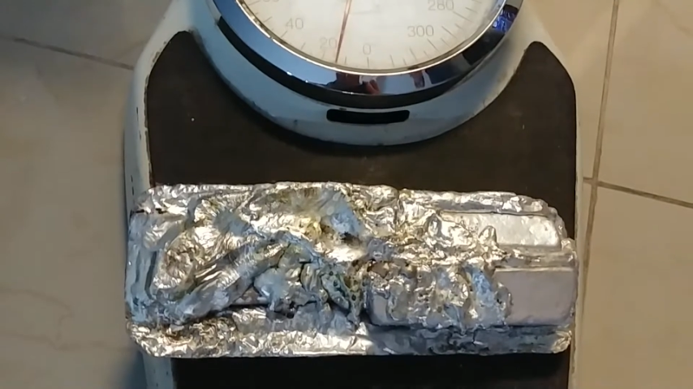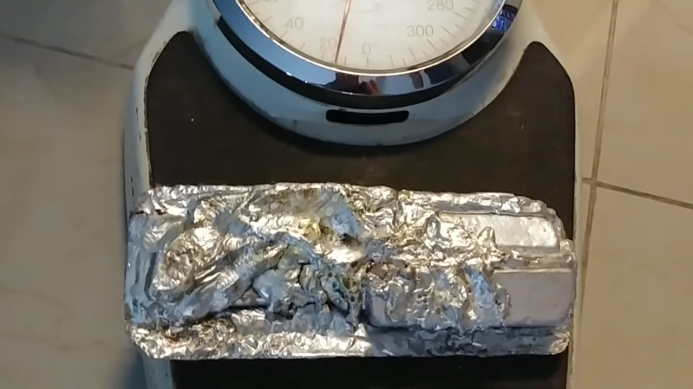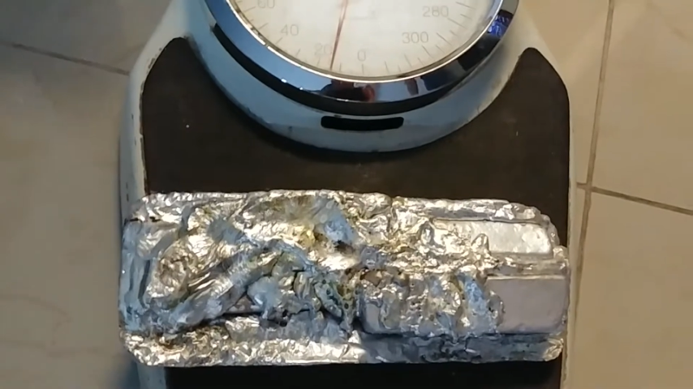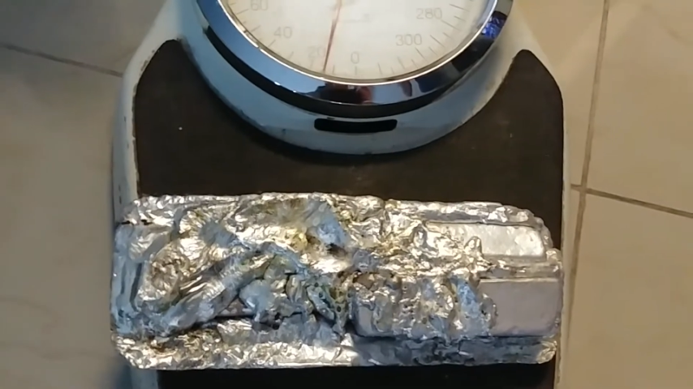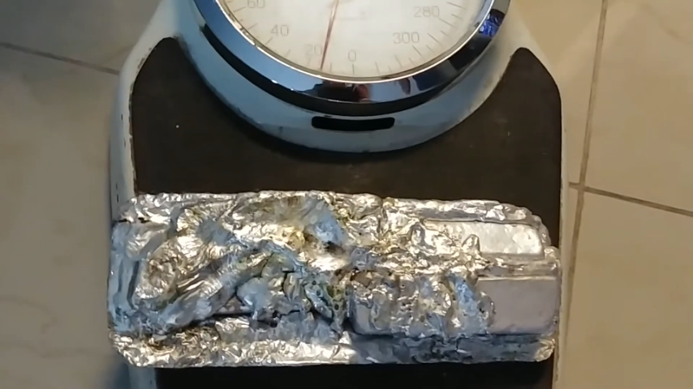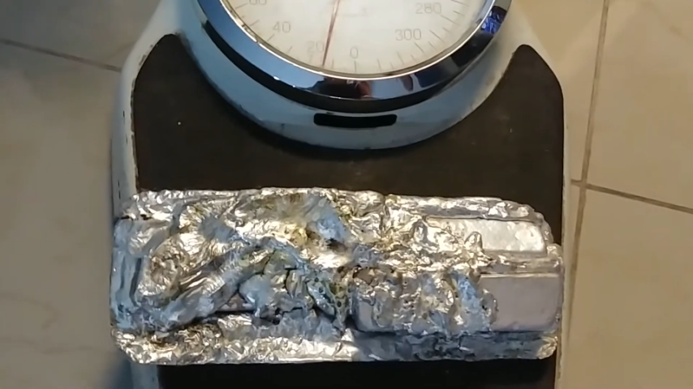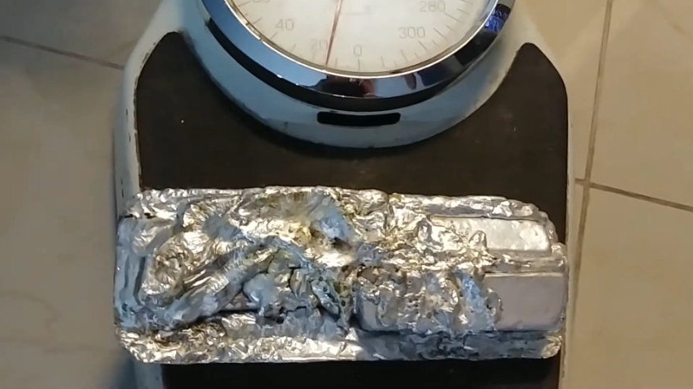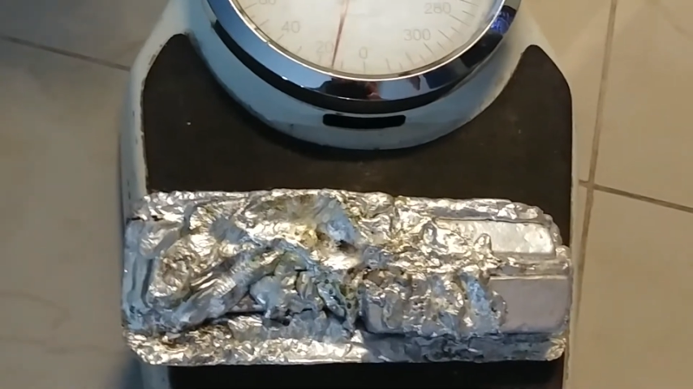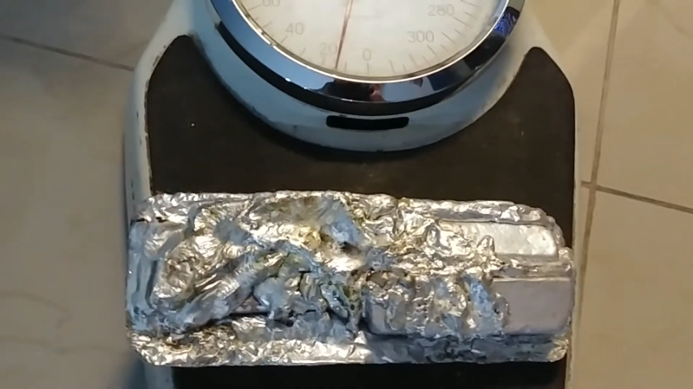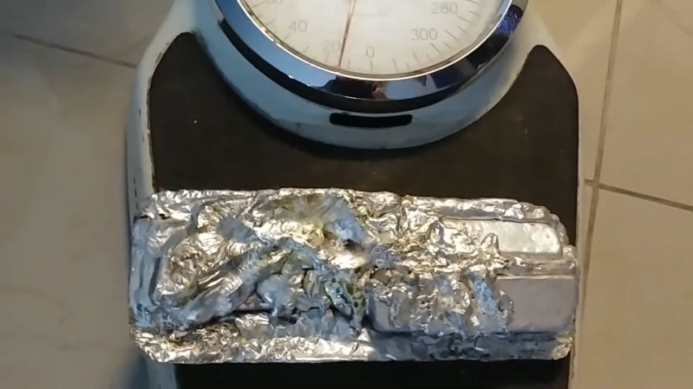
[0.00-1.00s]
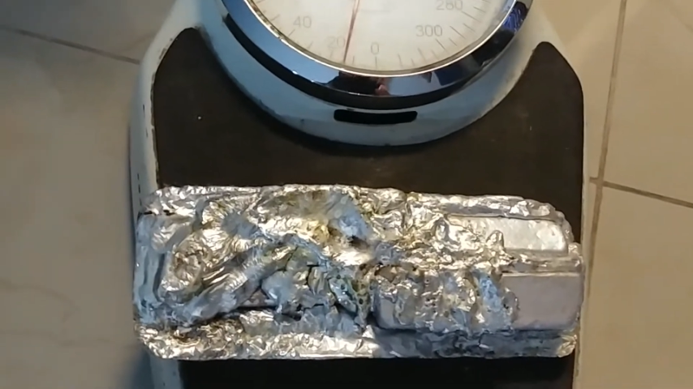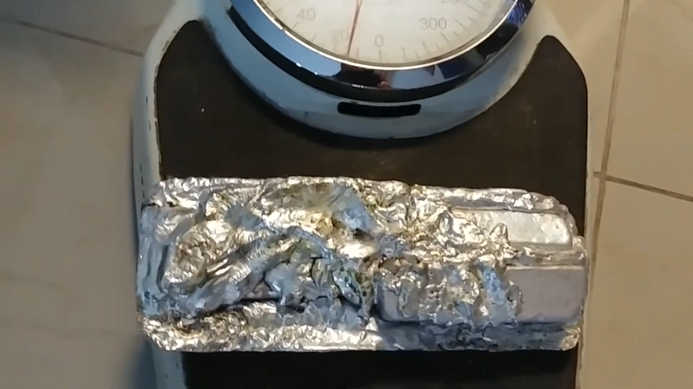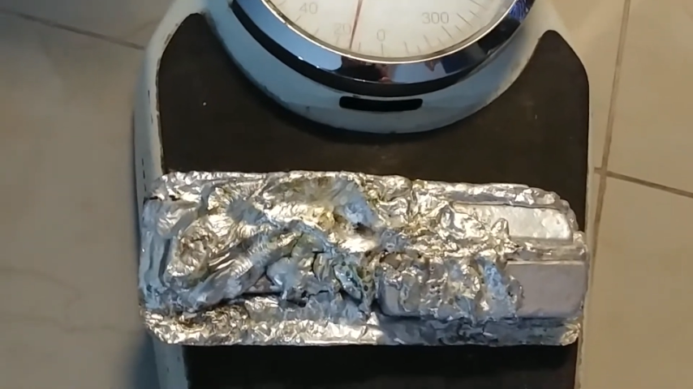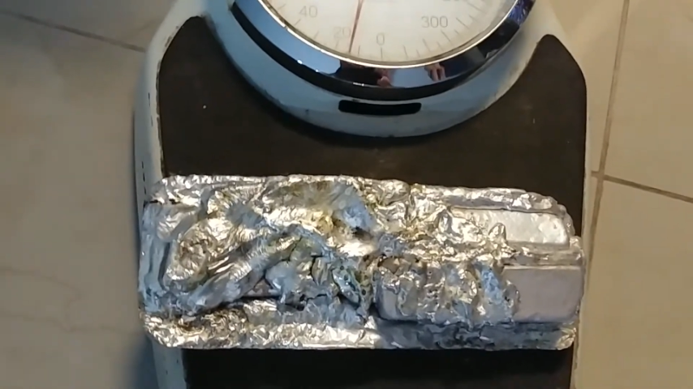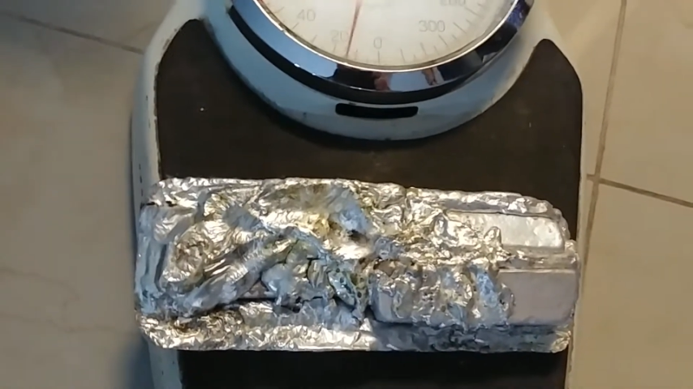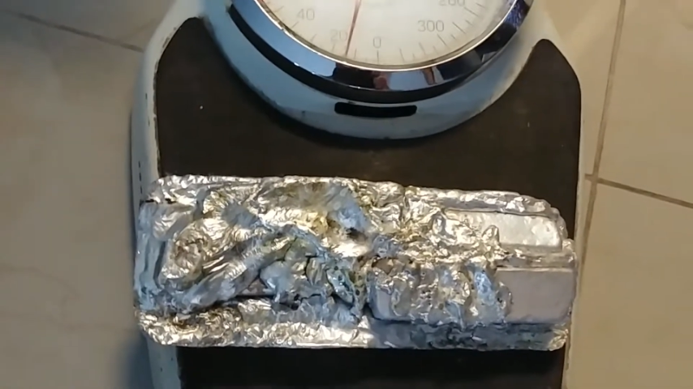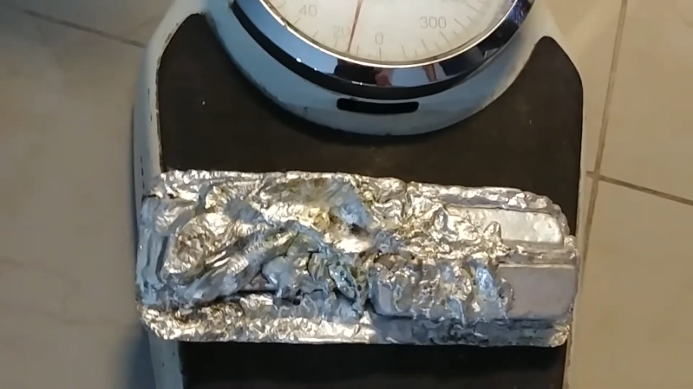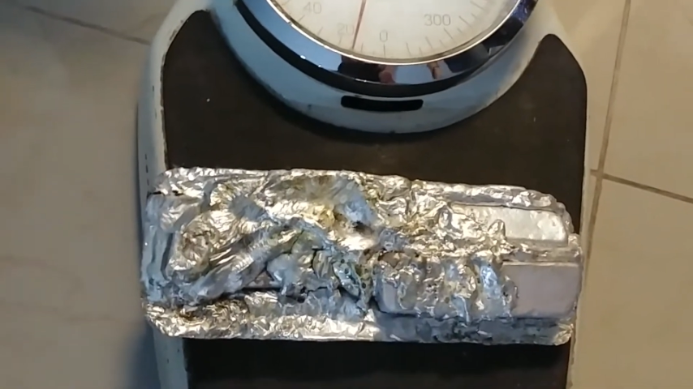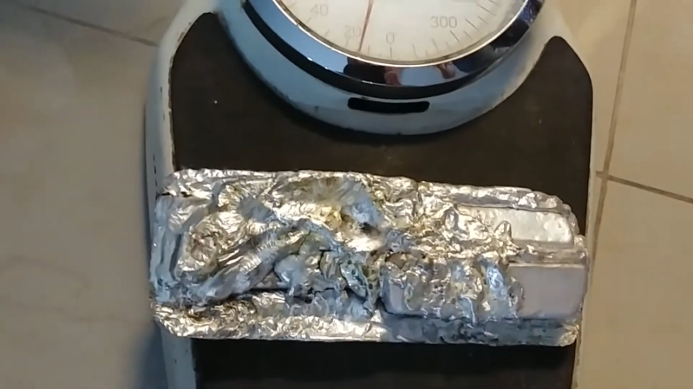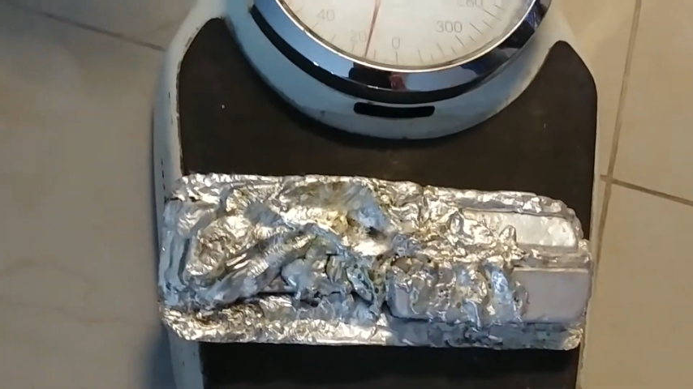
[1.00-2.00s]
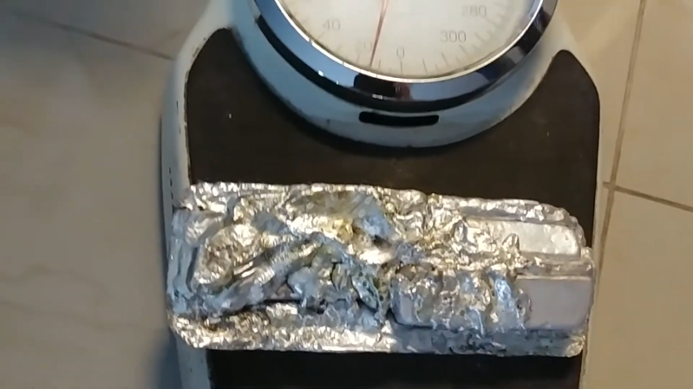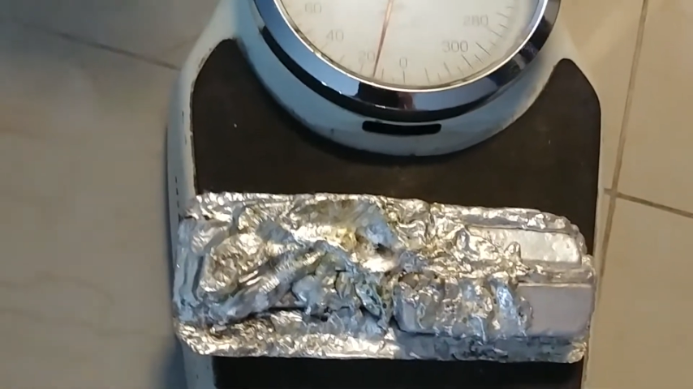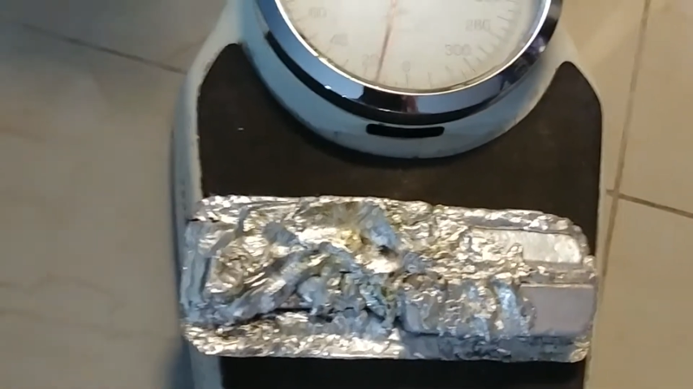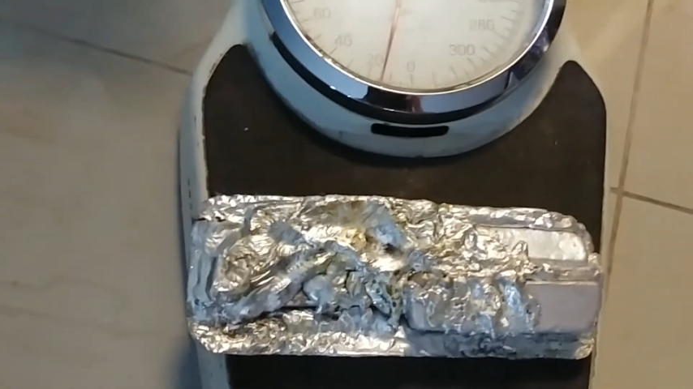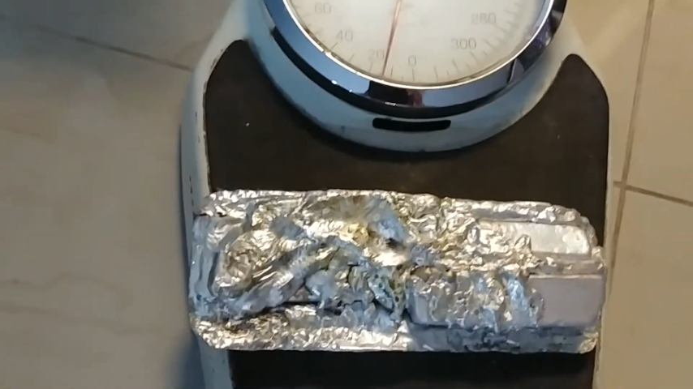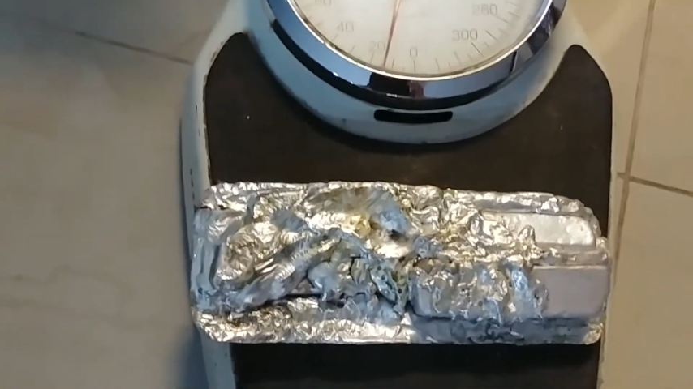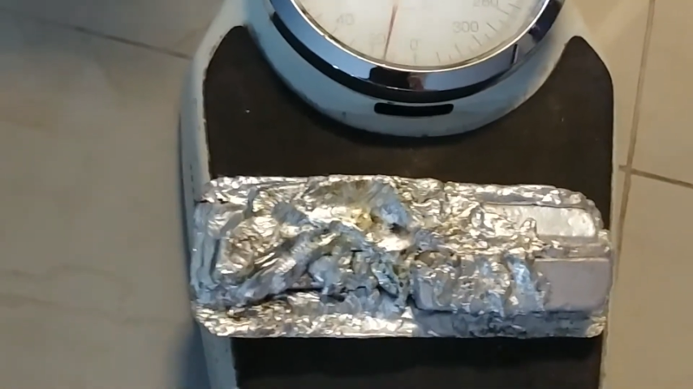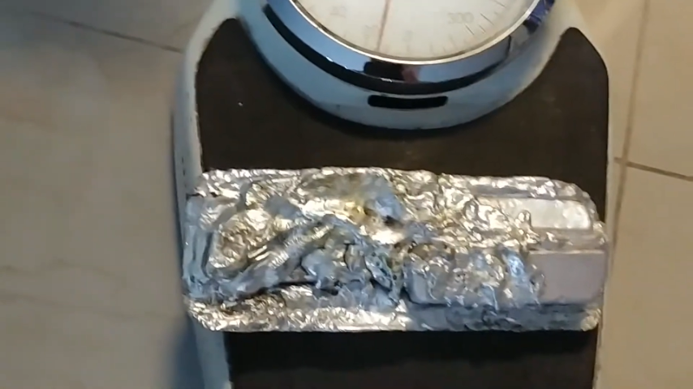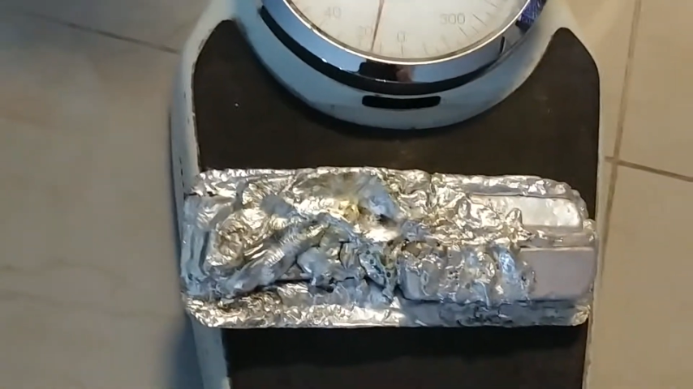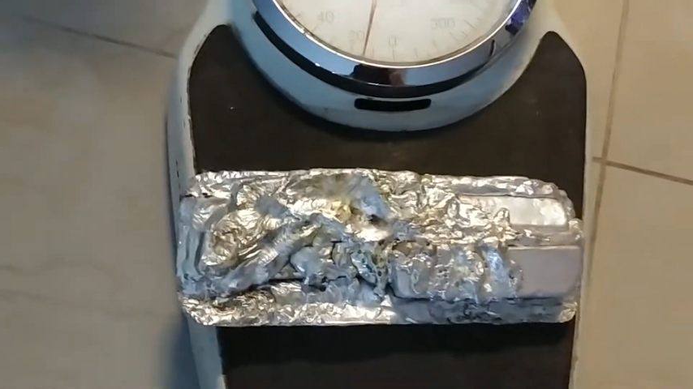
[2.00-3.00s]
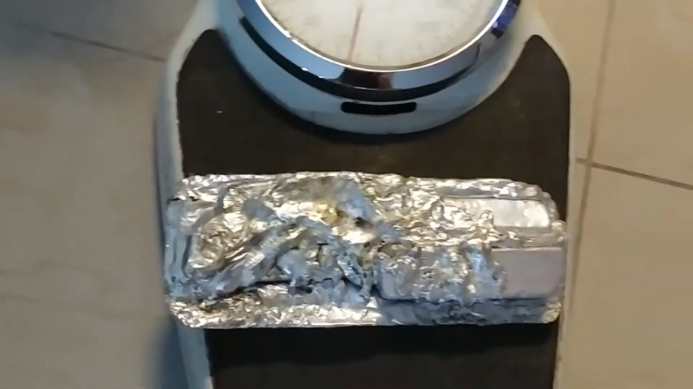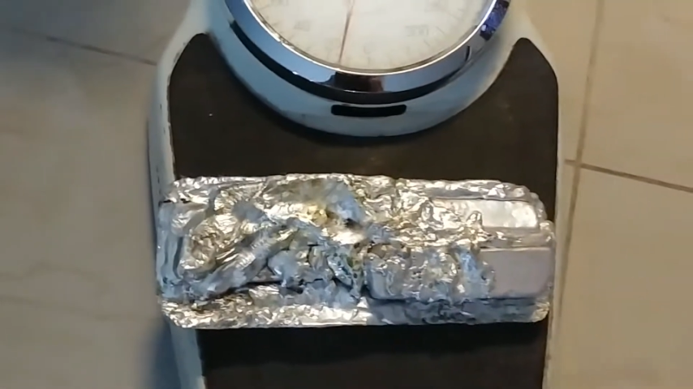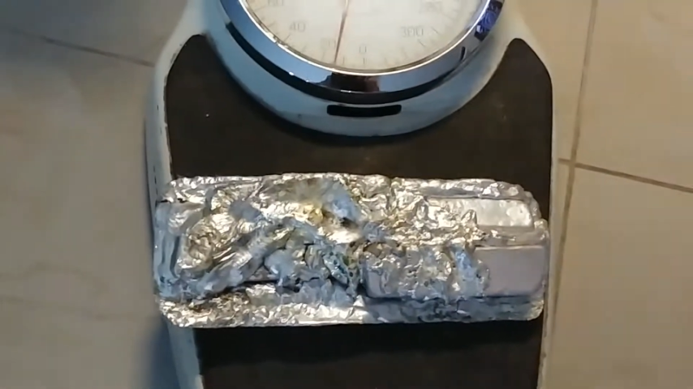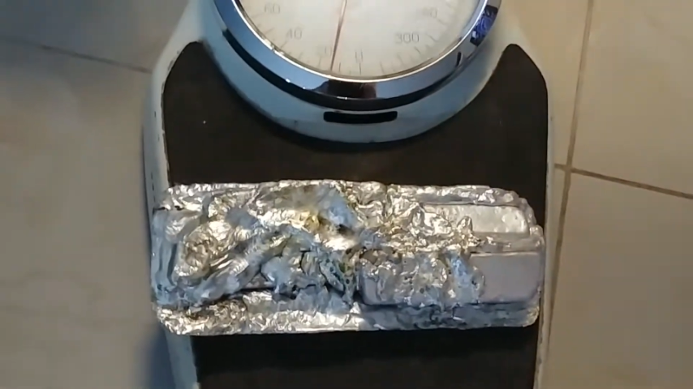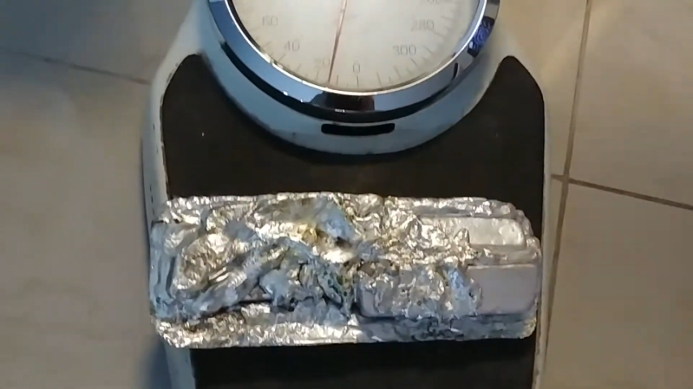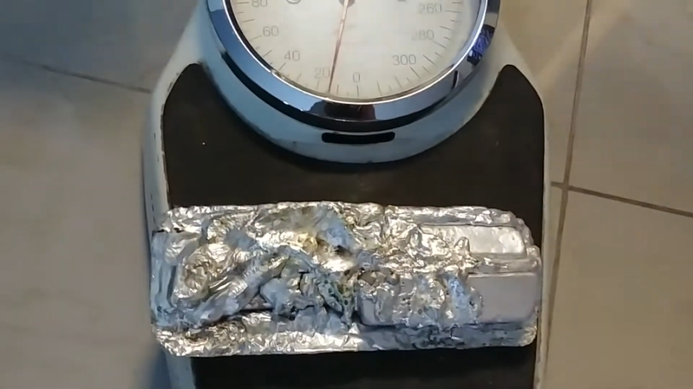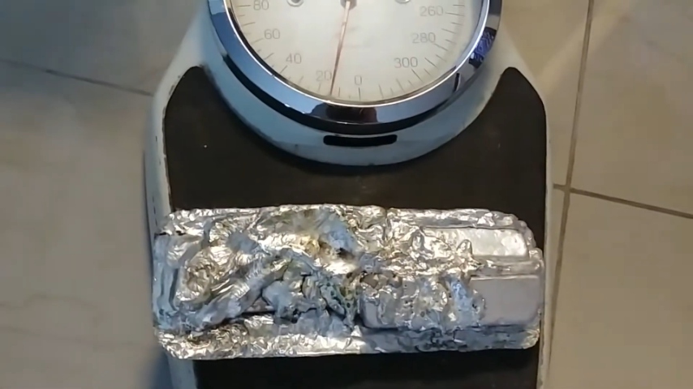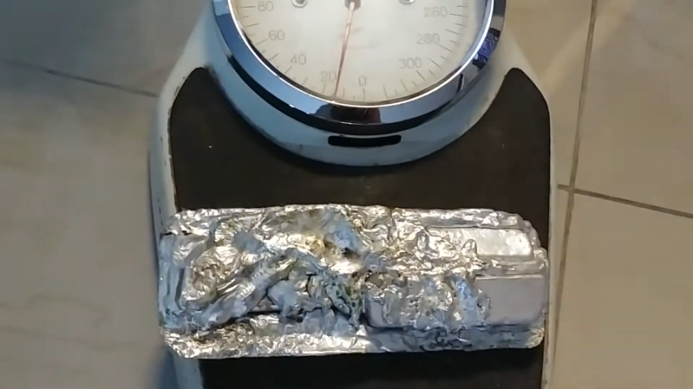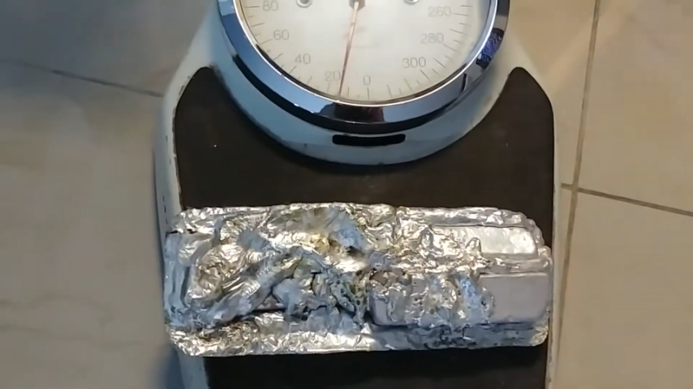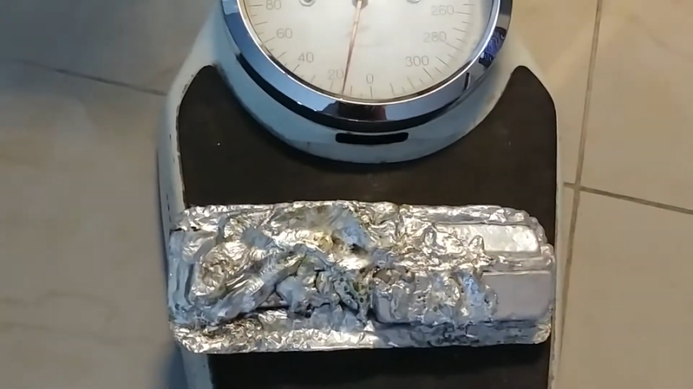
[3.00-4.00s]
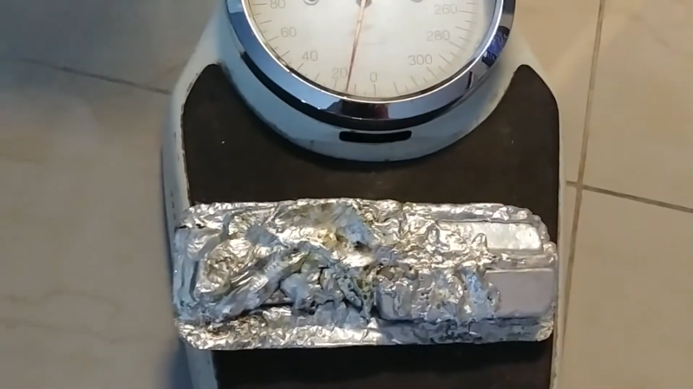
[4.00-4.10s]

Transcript: [unreadable: no face in view]